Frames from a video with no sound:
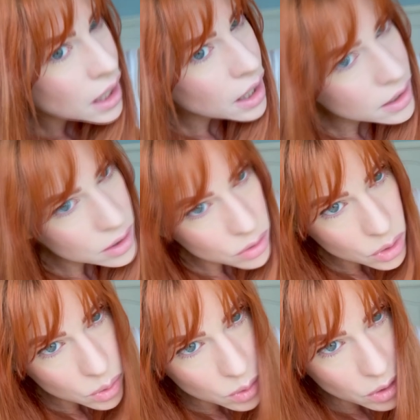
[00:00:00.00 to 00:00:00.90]
a little
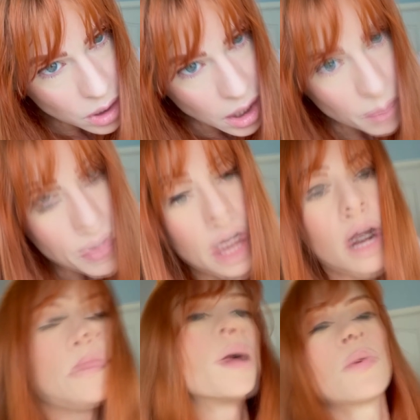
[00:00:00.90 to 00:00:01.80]
cooler up here
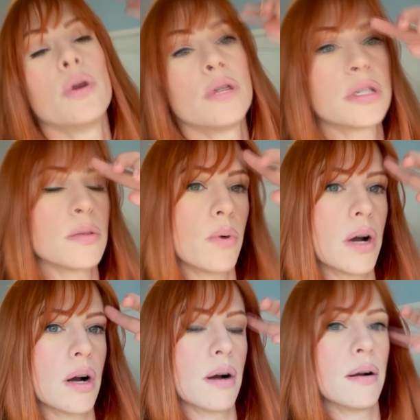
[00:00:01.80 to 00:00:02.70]
on my roots
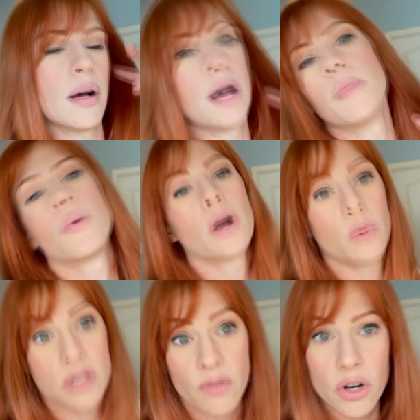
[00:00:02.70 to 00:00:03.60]
where it
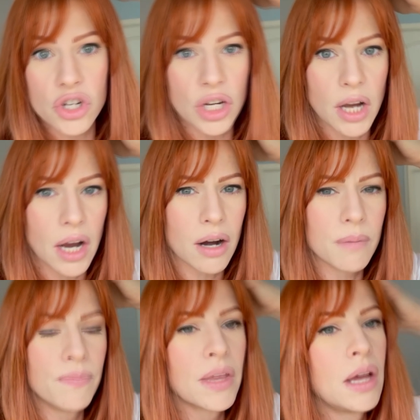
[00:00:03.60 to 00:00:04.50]
was virgin
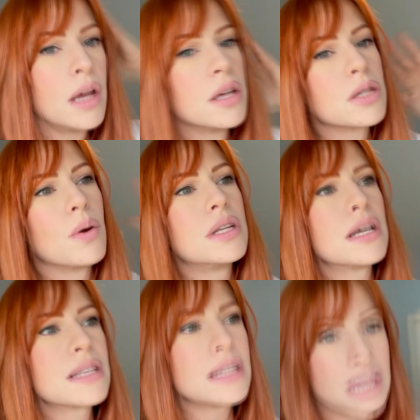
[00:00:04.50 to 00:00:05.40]
hair. So it doesn't